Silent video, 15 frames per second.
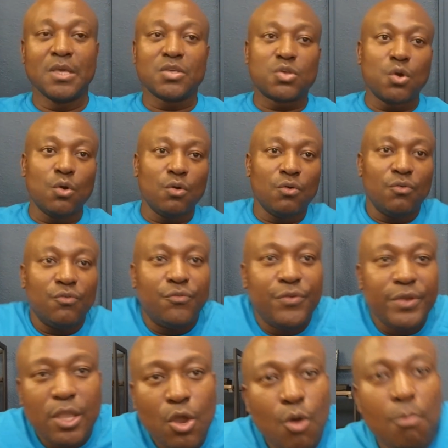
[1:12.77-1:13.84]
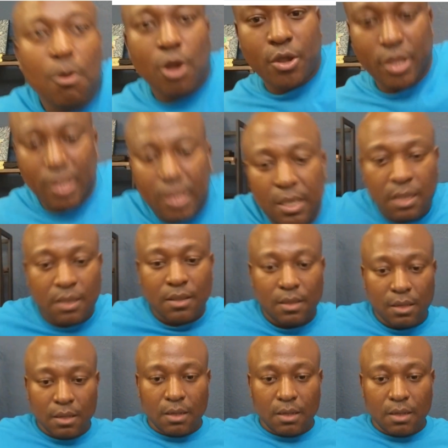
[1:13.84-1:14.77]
So, video marketing